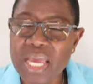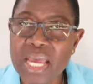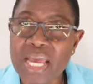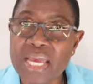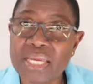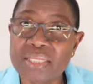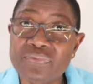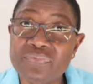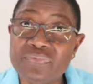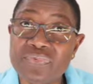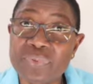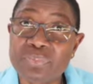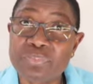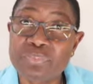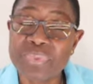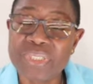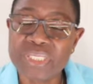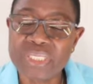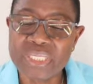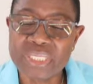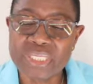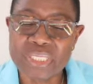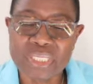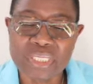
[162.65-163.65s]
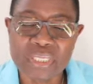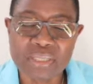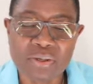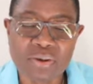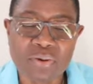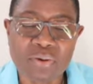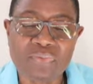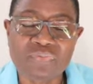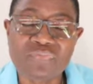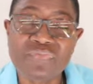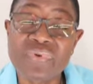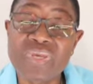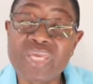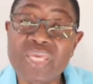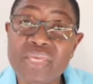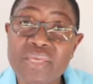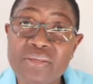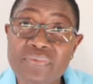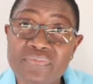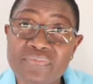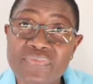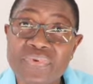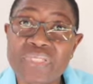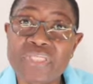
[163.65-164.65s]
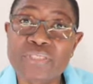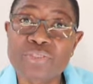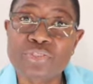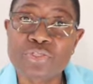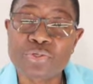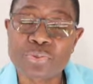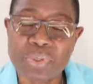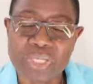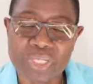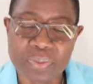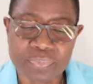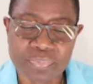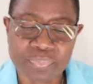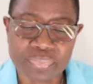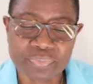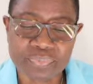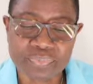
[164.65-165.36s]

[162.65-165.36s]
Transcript: at the beginning of every trip.